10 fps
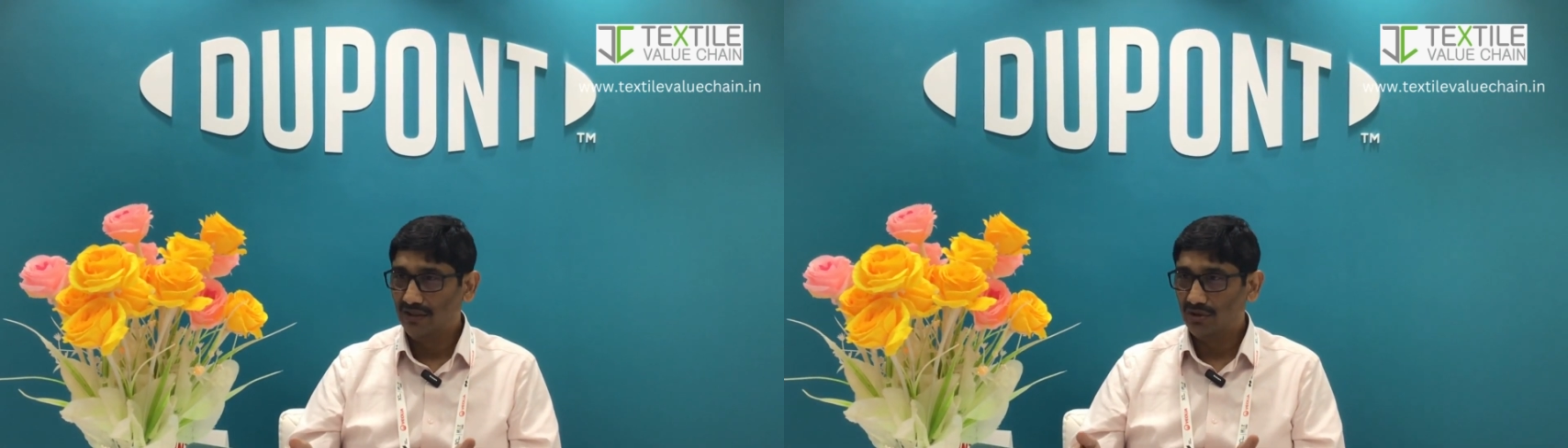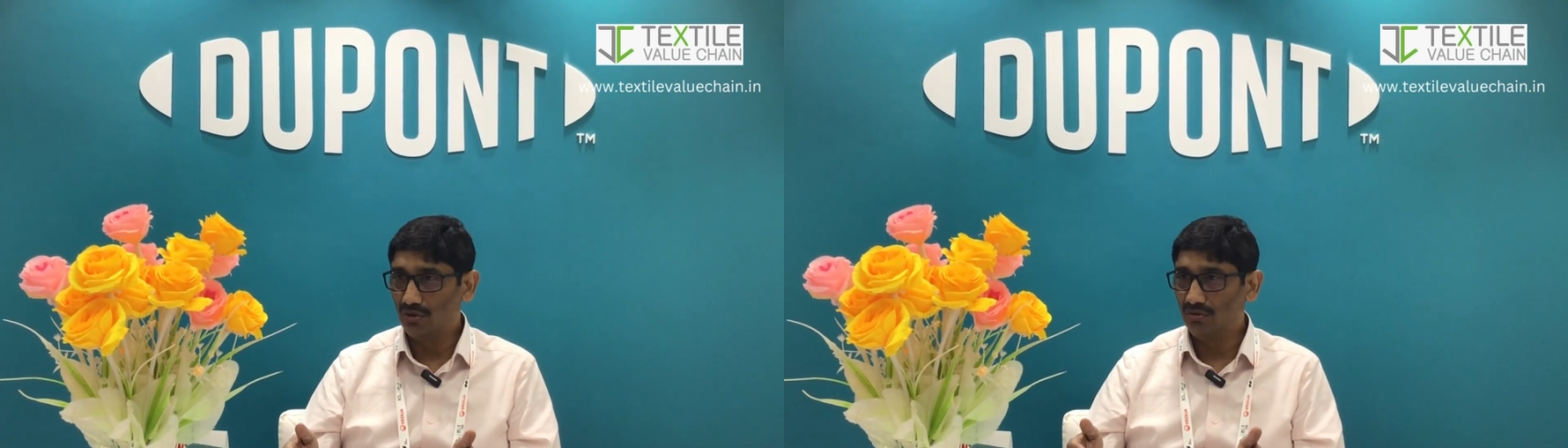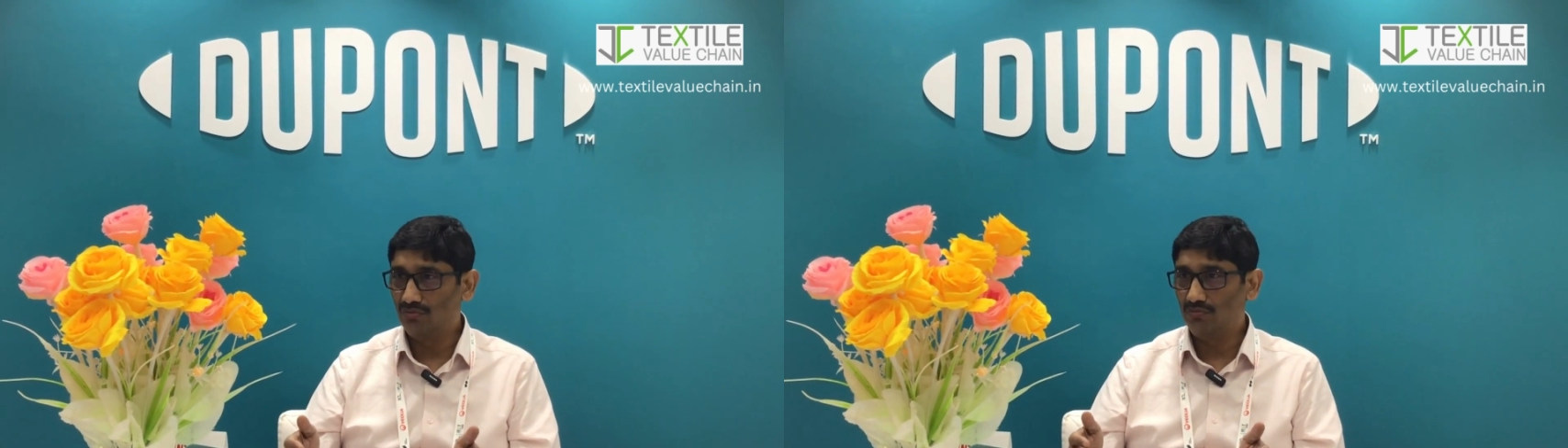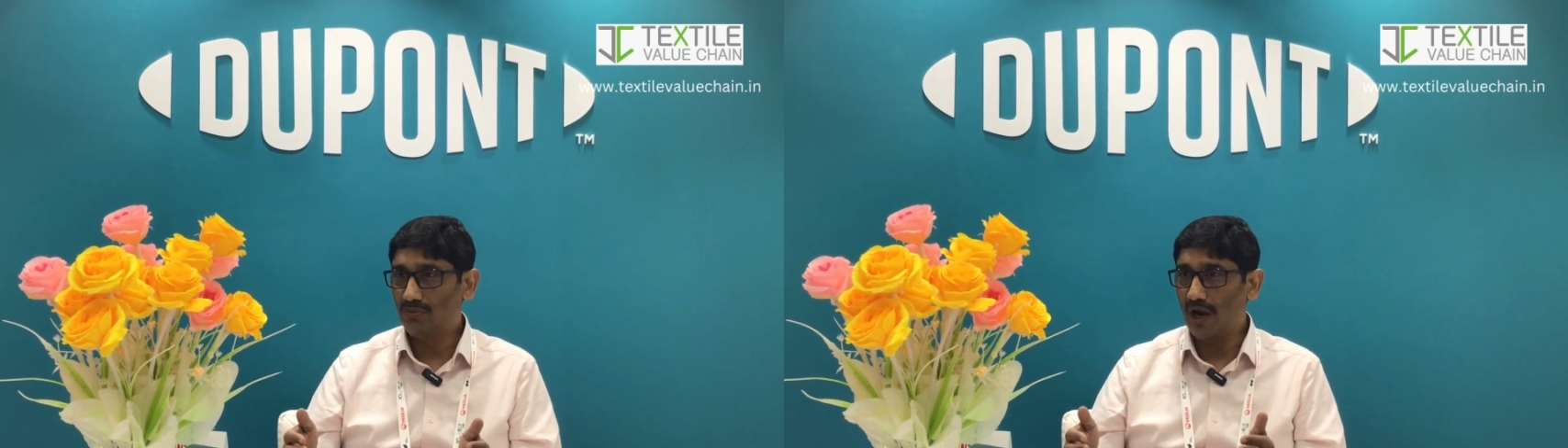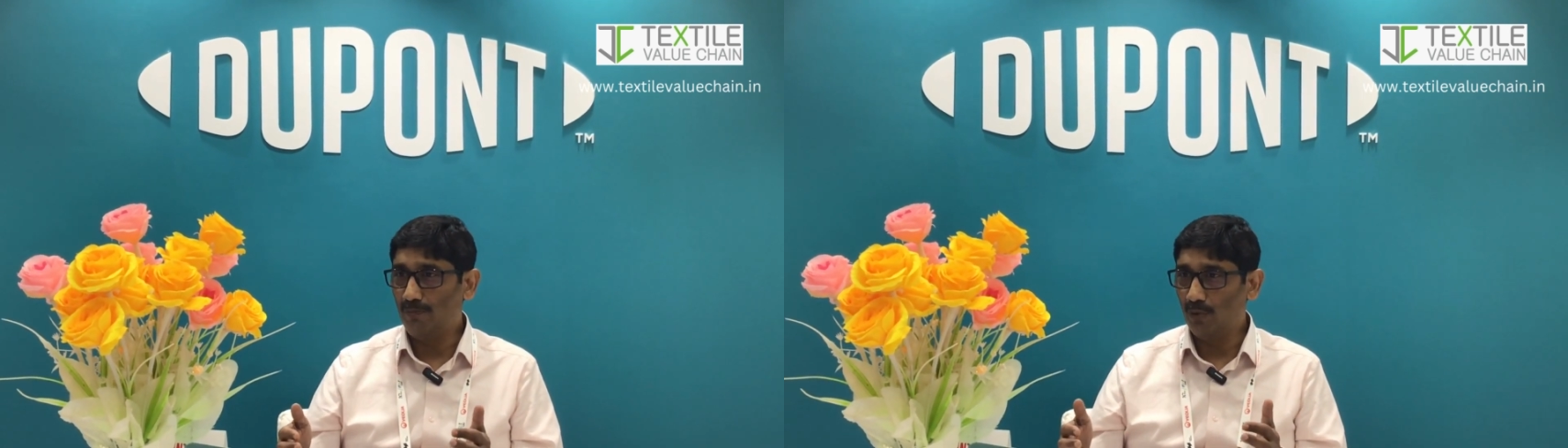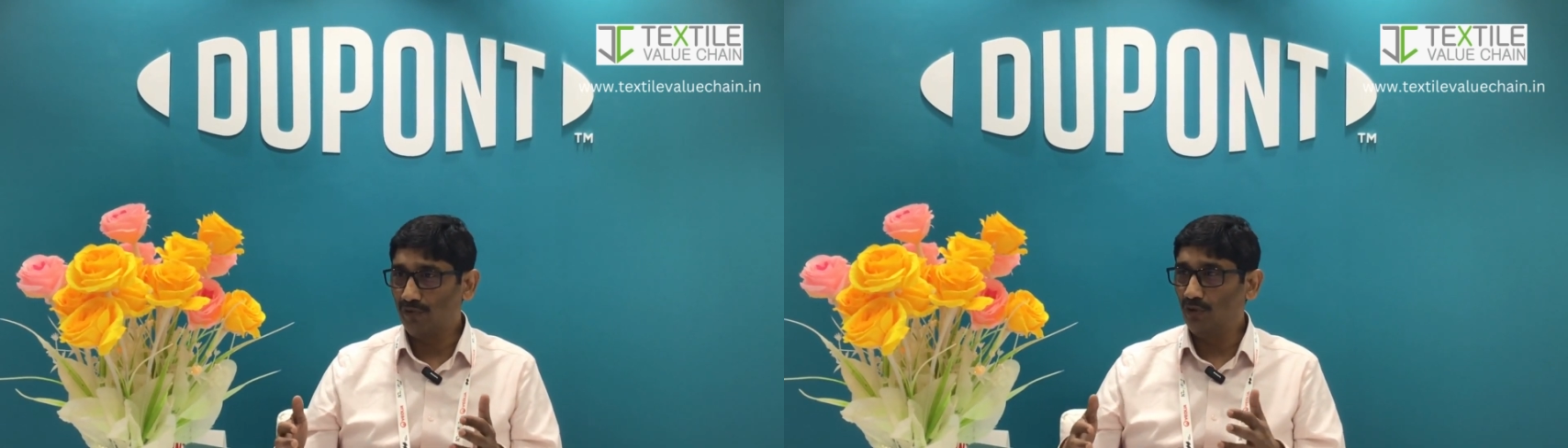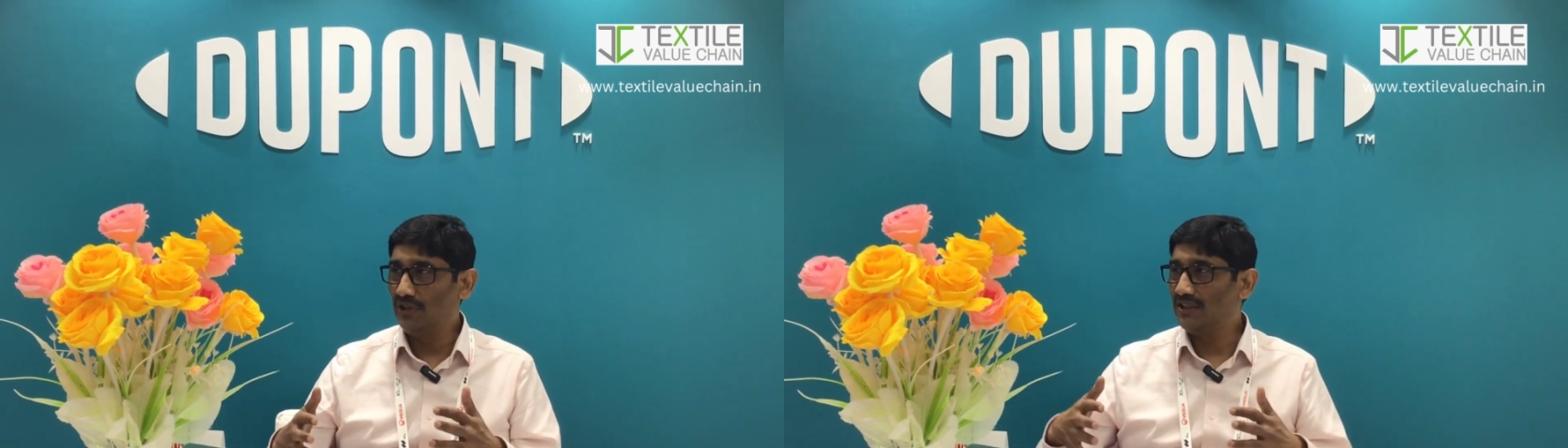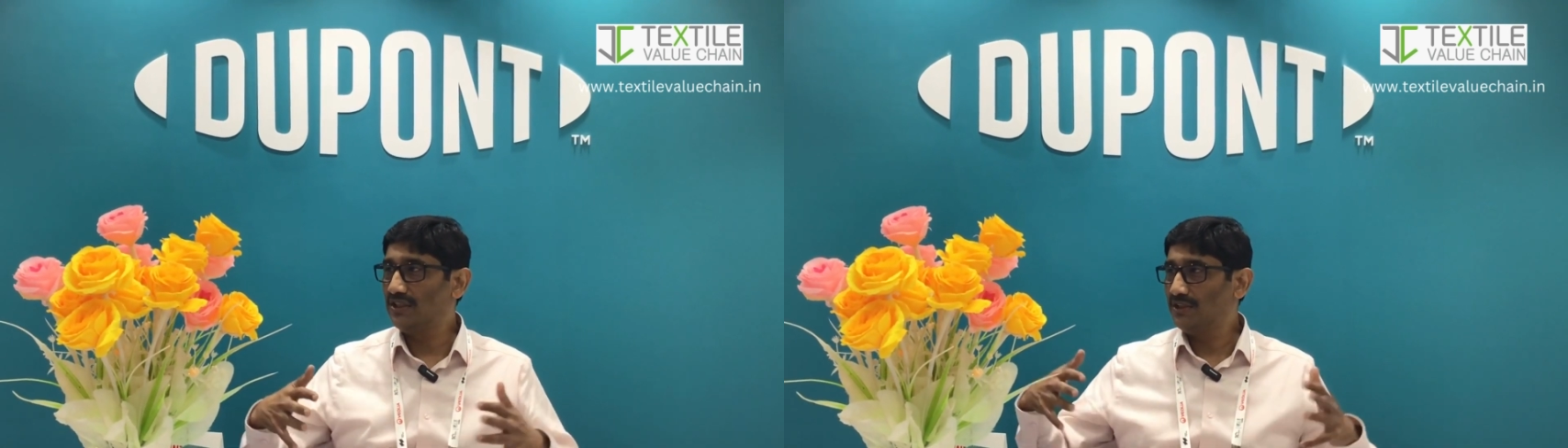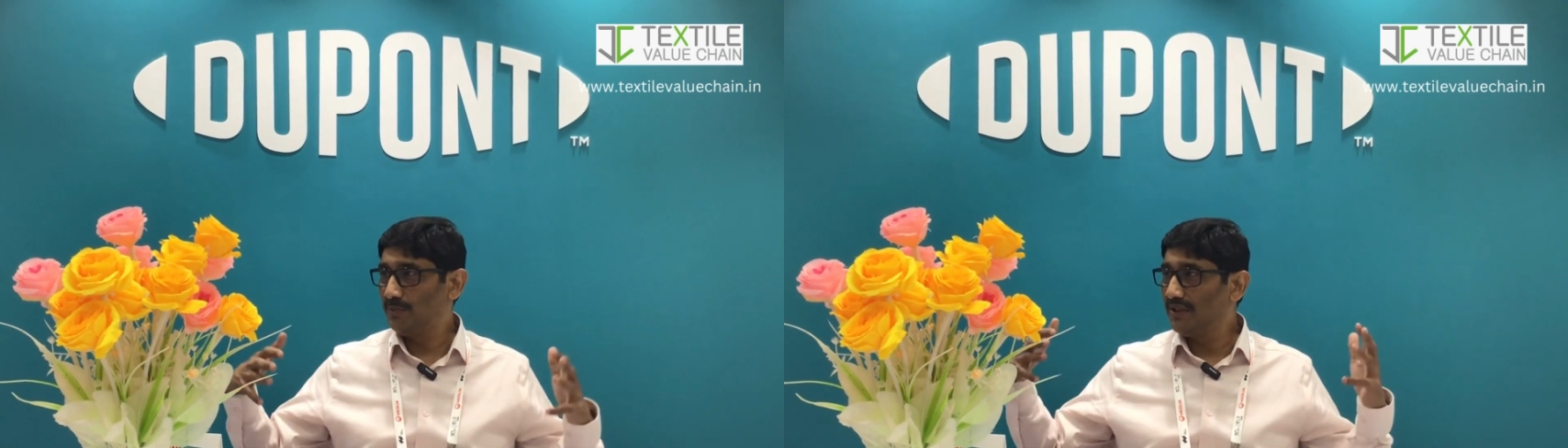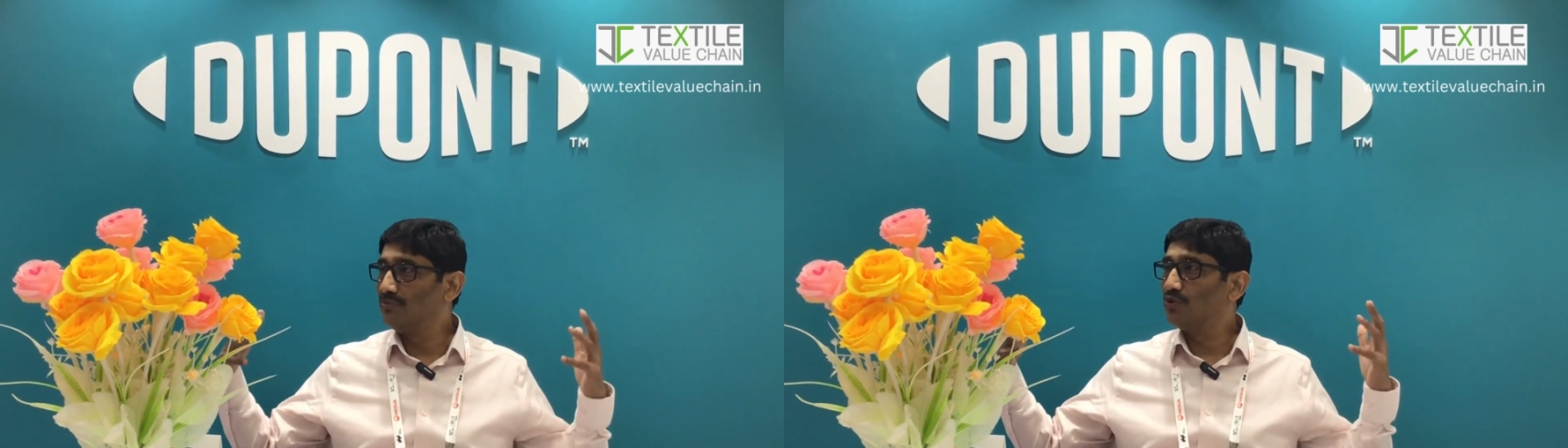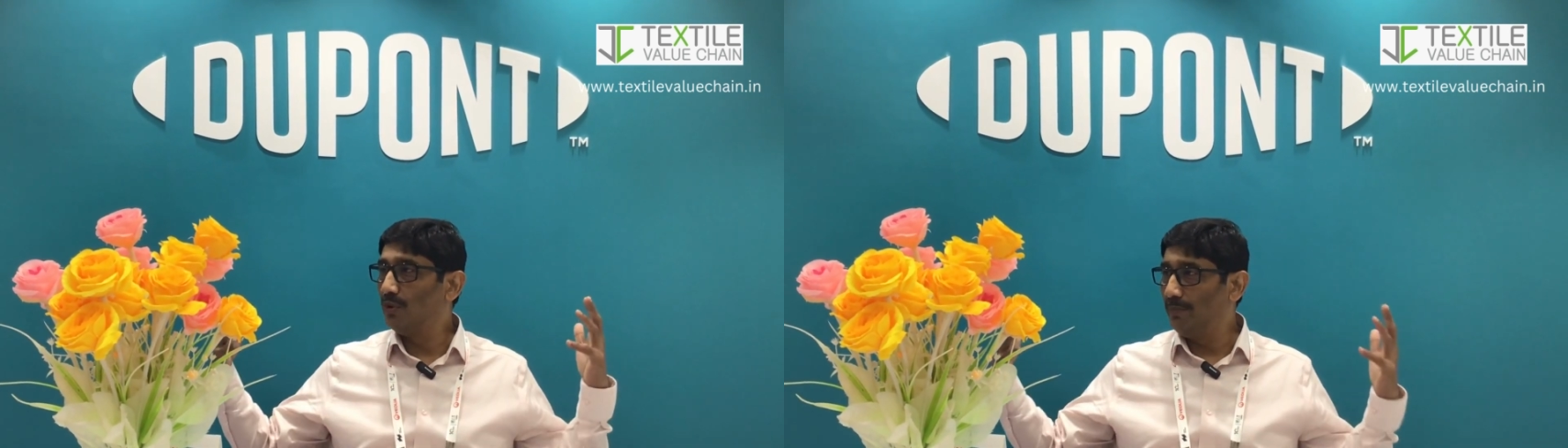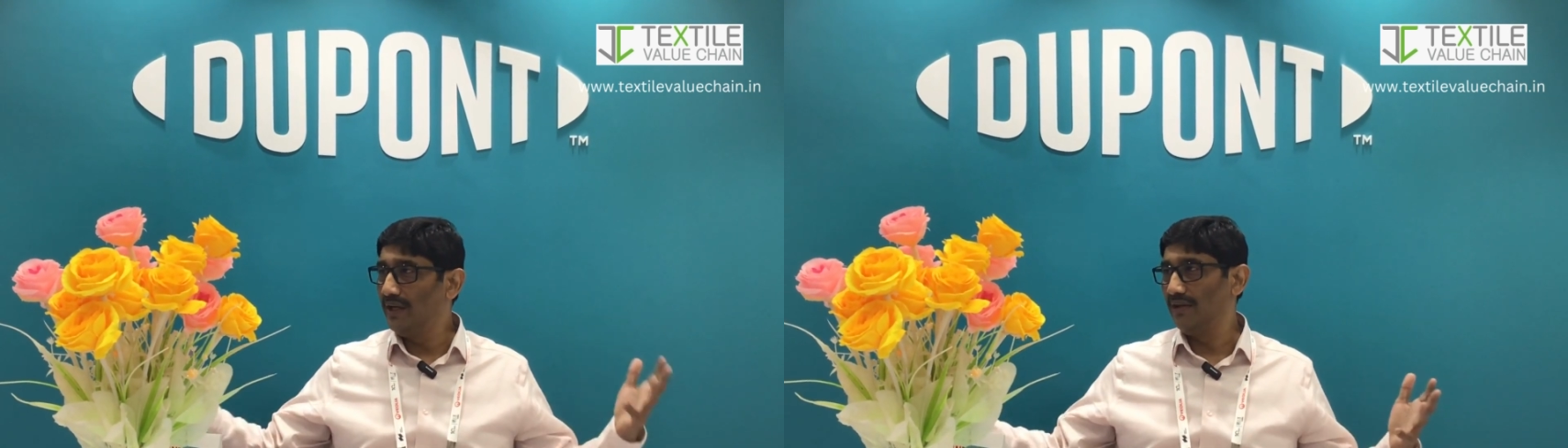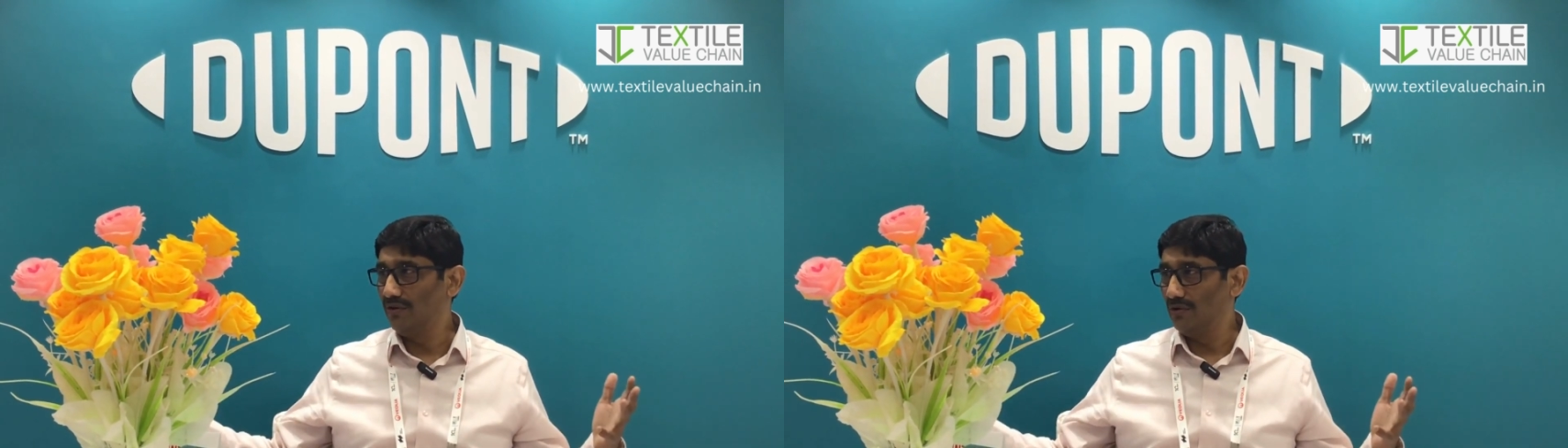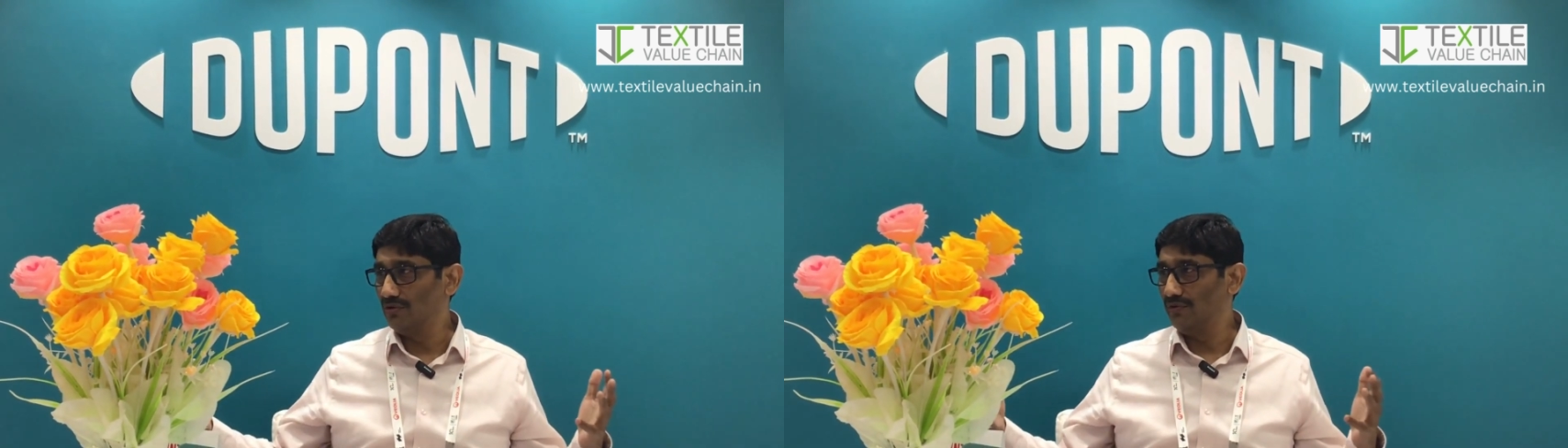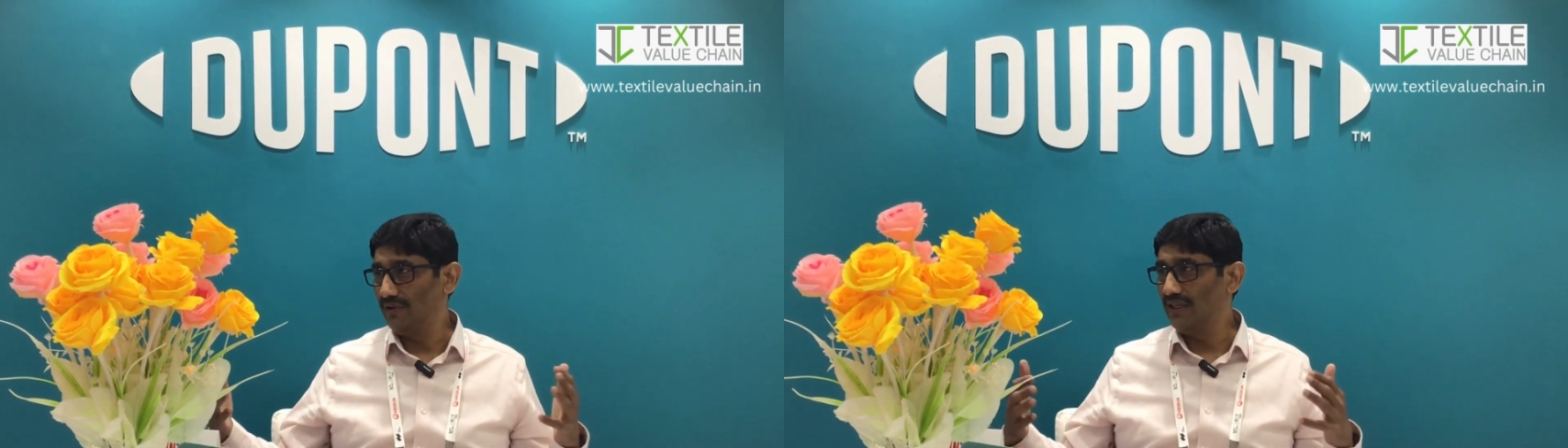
So our portfolio has just become so big. So when